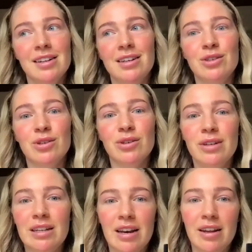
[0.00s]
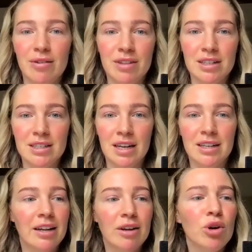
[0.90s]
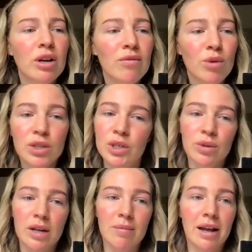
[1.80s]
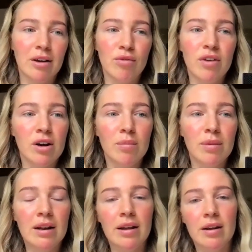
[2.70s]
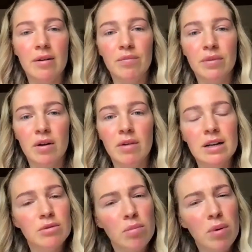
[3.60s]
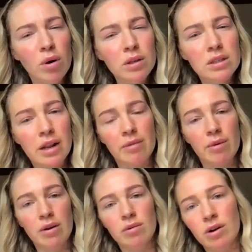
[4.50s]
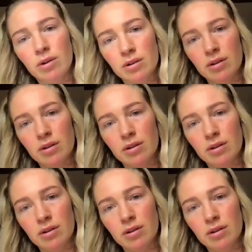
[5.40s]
you don't need any of these things. Like you don't even want to do them. Like you feel completely uh, has repulsed. Like when you don't,